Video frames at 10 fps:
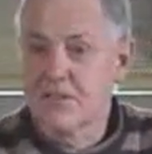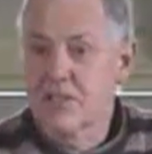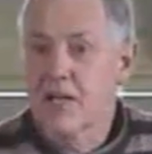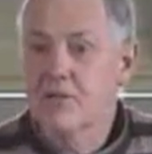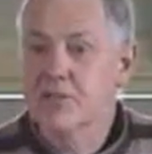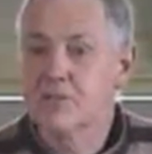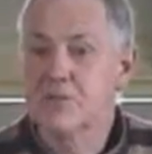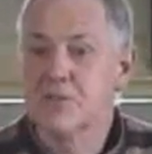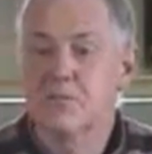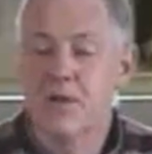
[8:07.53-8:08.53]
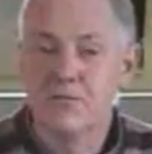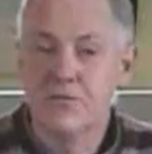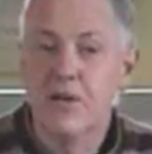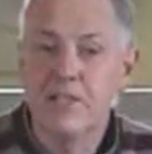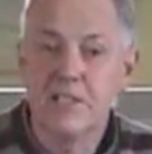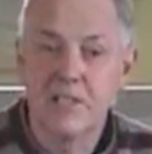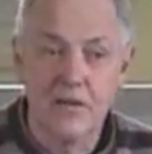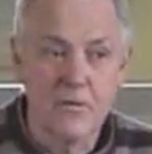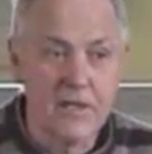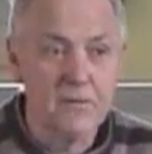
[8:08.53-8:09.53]
That Taoism is about finding
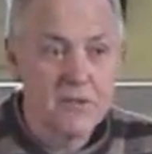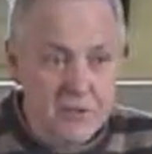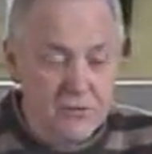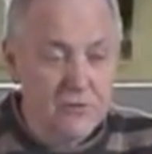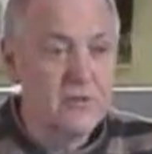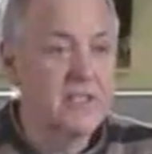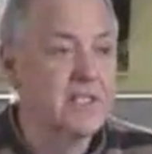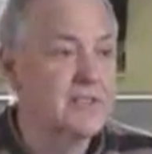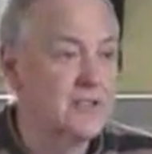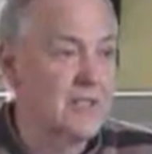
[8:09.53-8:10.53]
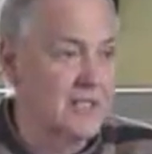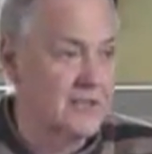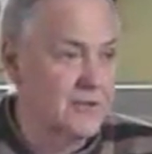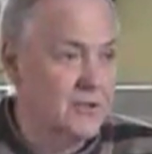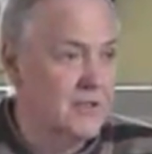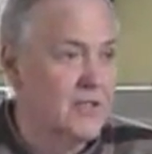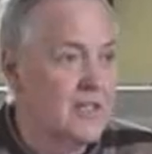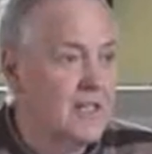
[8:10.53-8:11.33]
that way which is already inside of you,